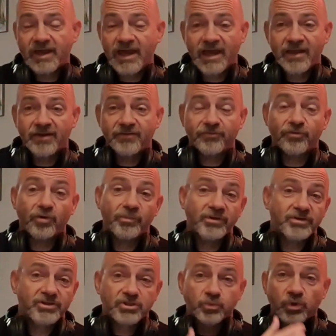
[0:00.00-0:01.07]
and
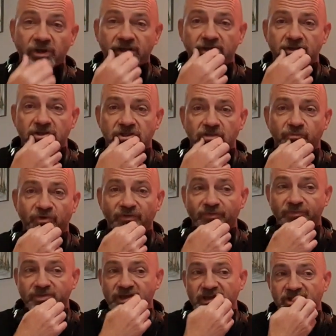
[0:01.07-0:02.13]
Robert Sweet. Just the
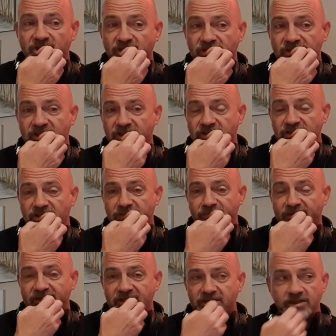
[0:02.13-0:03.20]
rhythm section is just
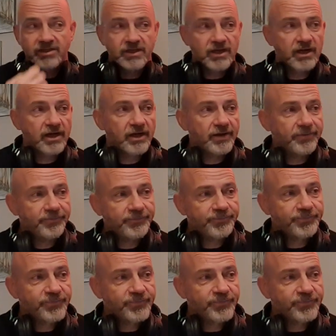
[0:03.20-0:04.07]
amazing. I